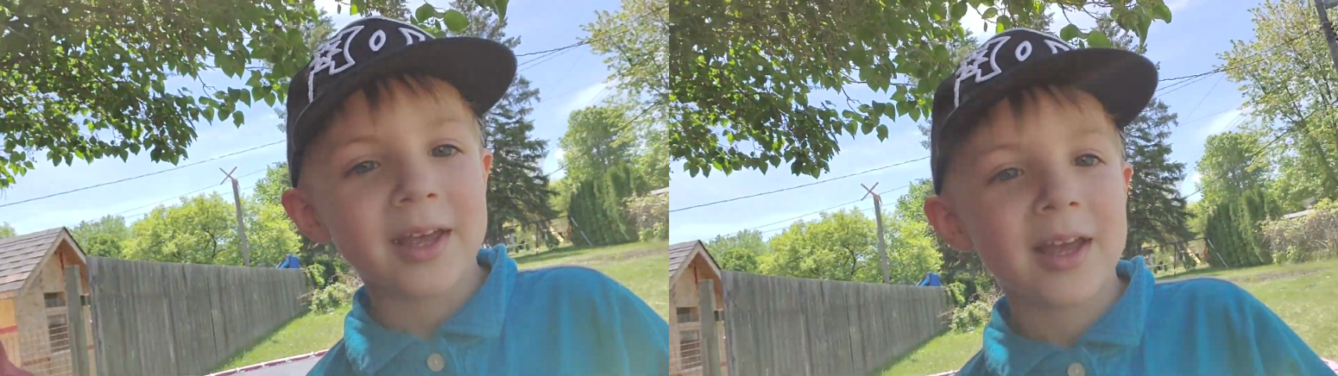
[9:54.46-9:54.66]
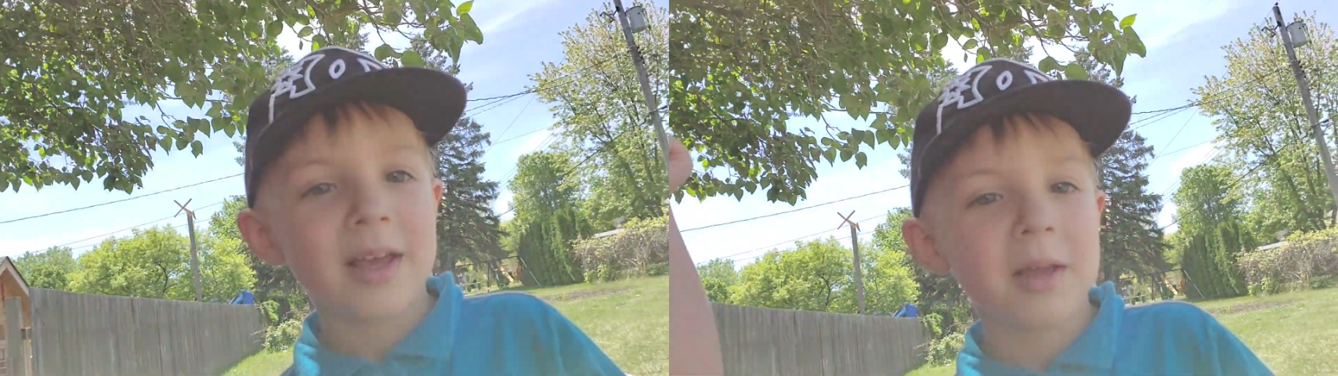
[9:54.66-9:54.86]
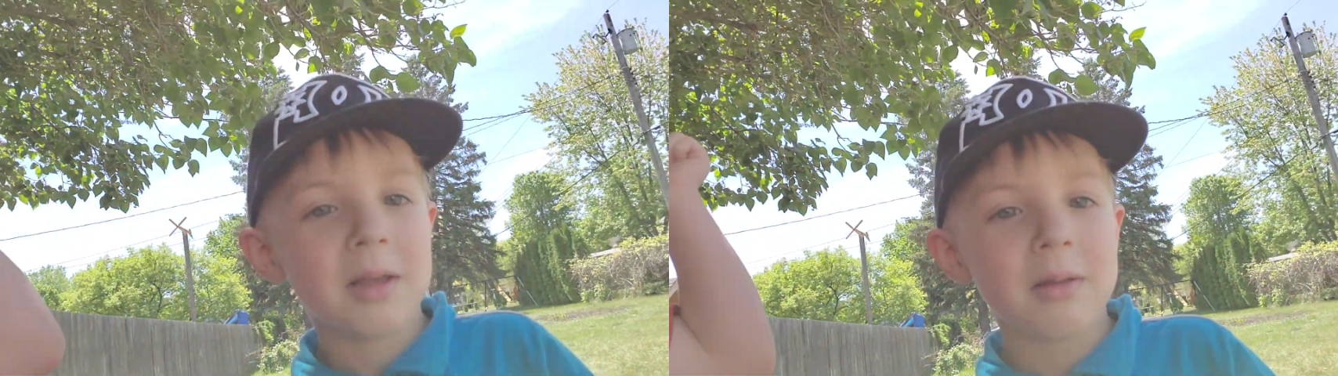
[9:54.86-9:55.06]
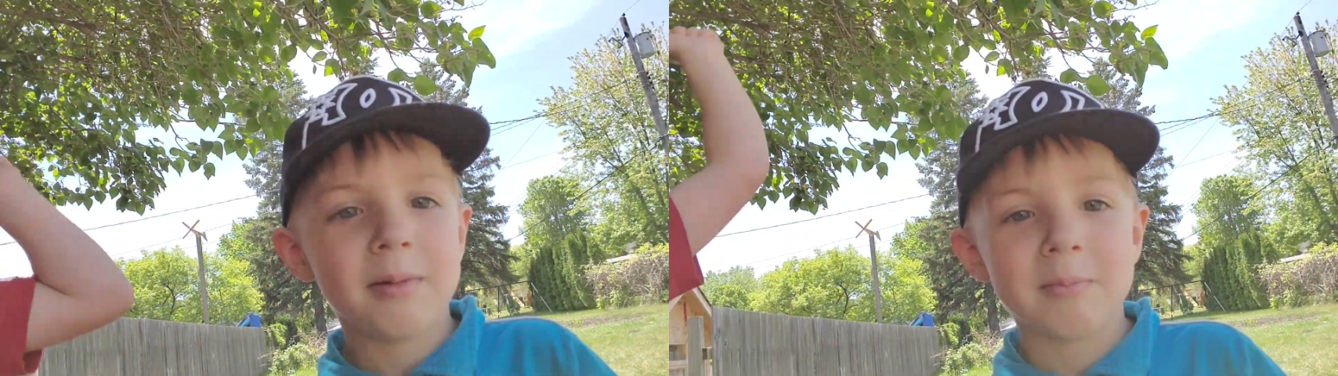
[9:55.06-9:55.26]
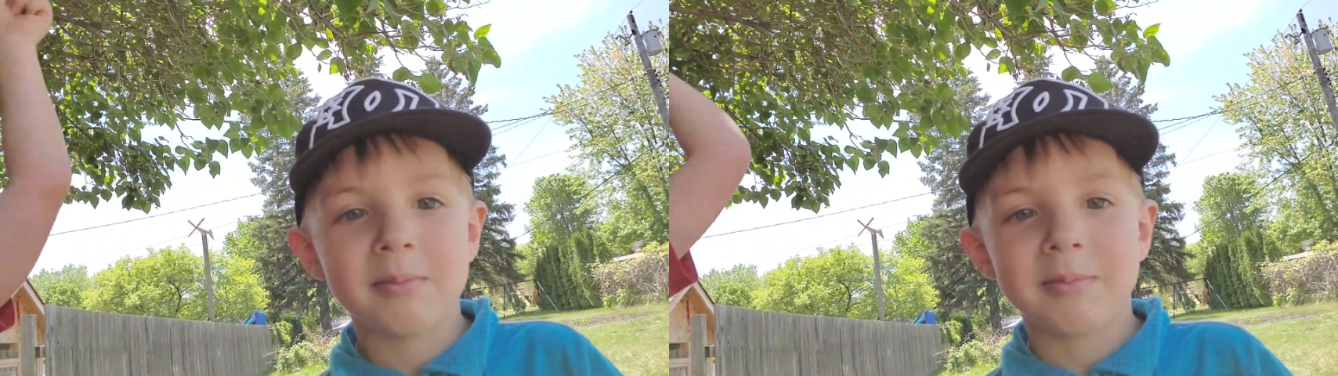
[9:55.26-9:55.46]
What do you want for
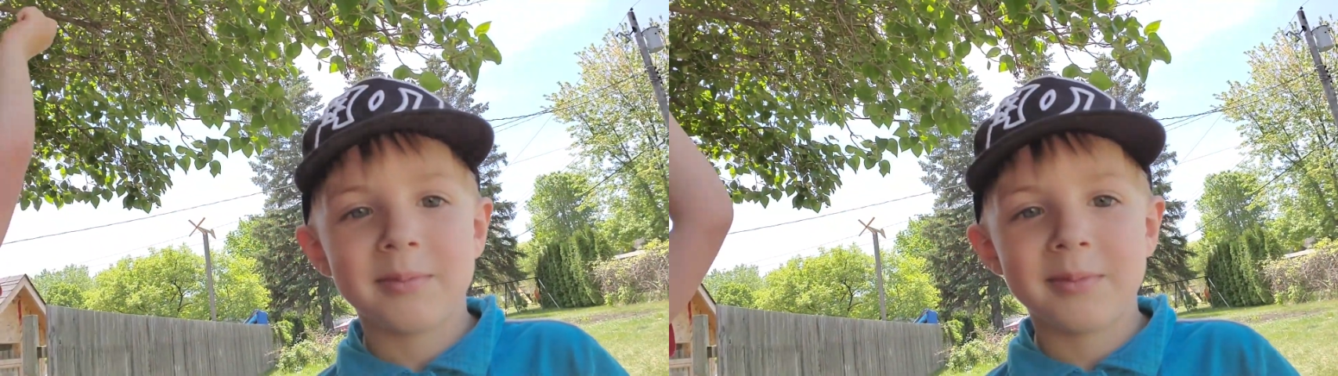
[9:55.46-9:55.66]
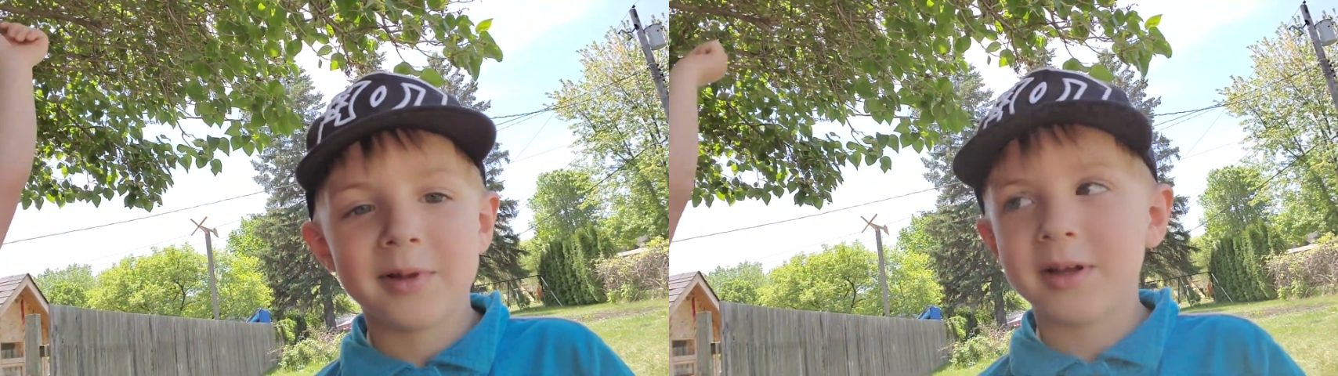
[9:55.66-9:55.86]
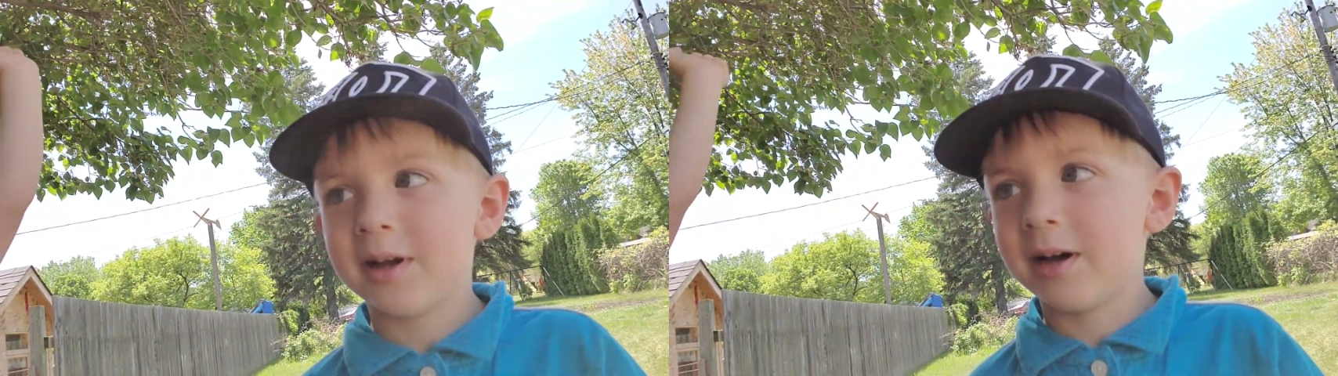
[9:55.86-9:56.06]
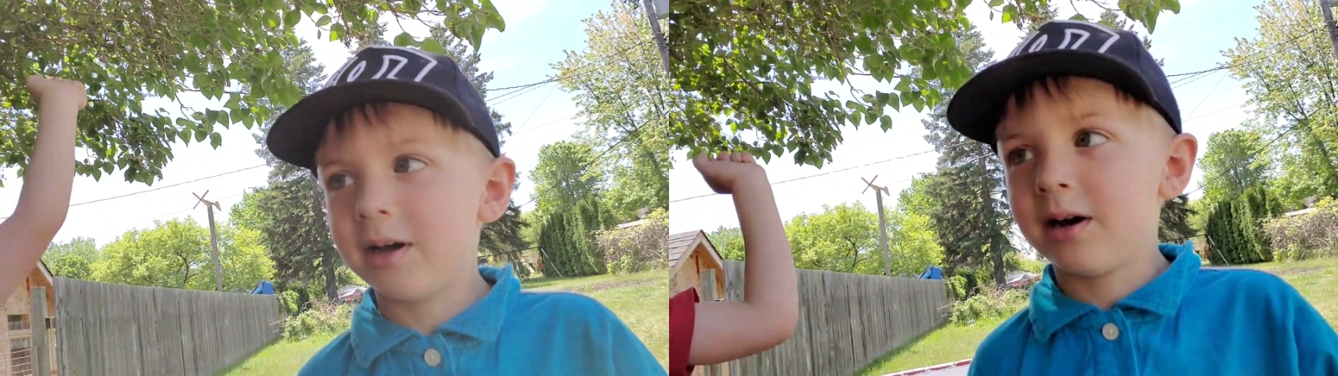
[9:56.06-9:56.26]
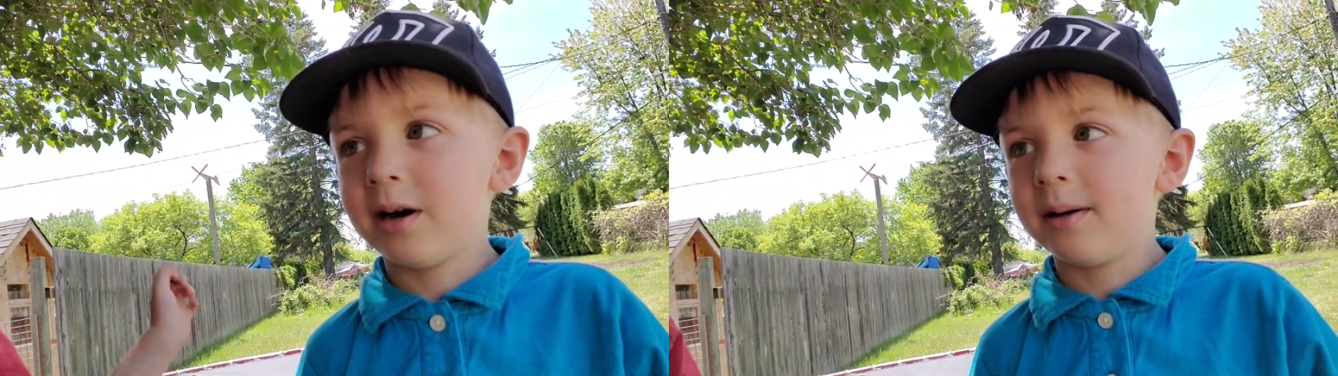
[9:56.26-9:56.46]
your birthday, Eli?
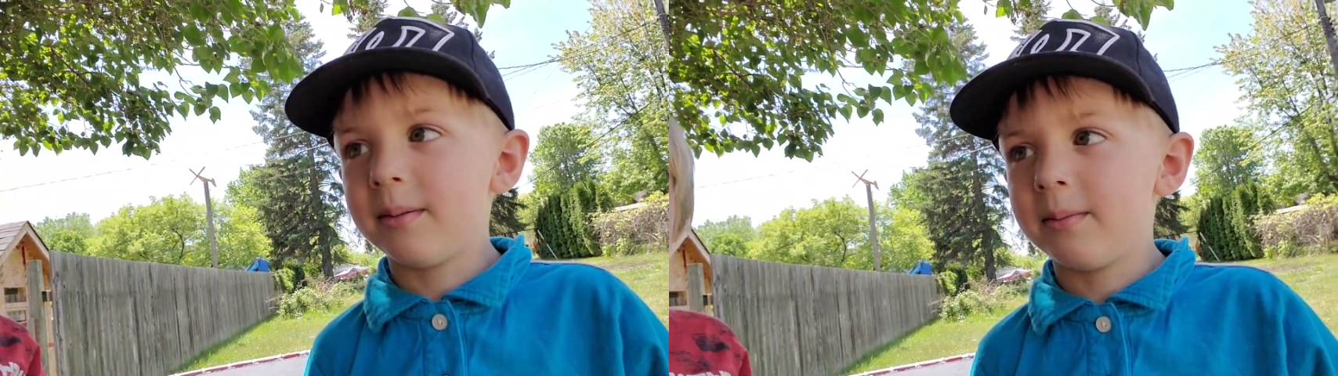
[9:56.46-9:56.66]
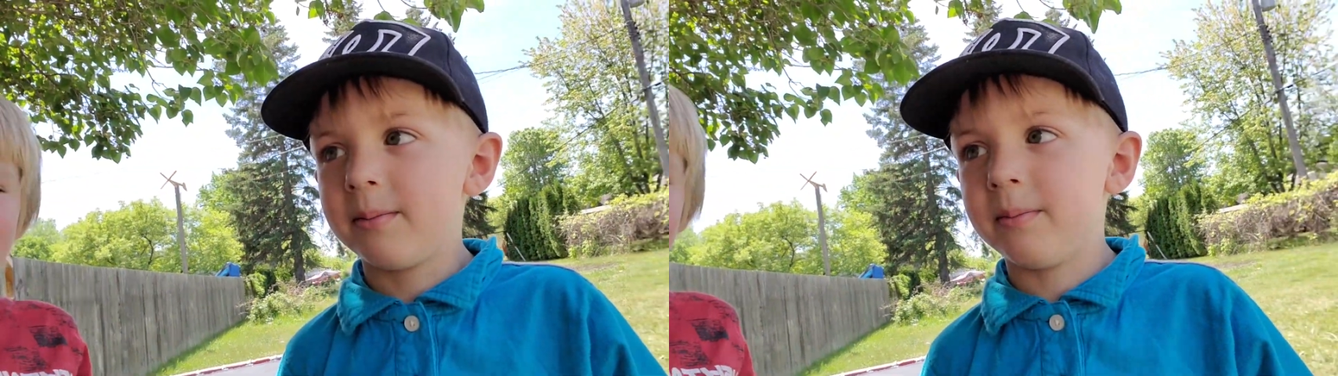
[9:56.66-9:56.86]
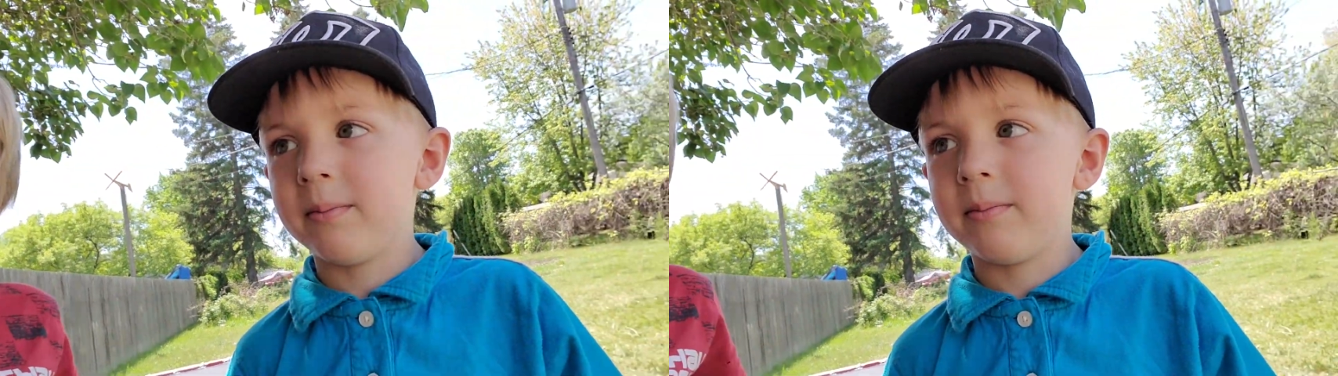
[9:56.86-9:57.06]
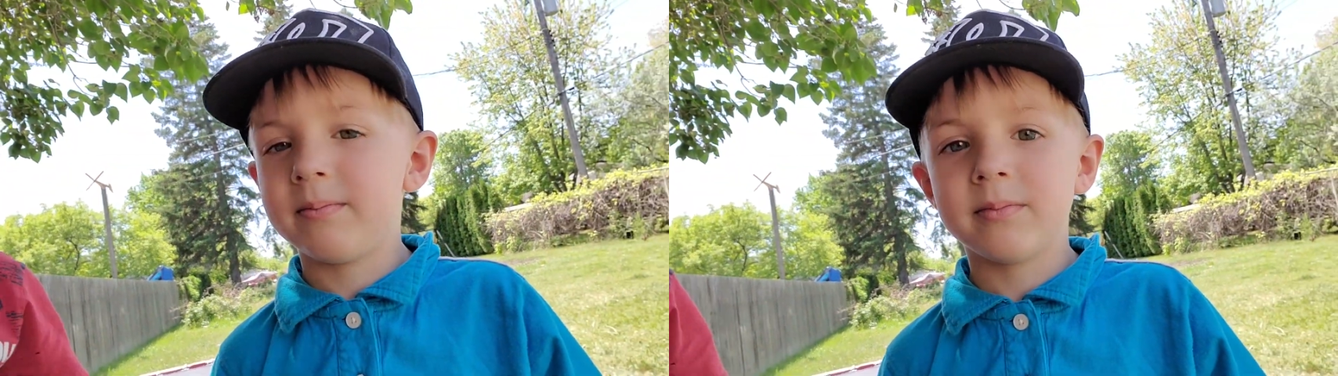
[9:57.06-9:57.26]
um,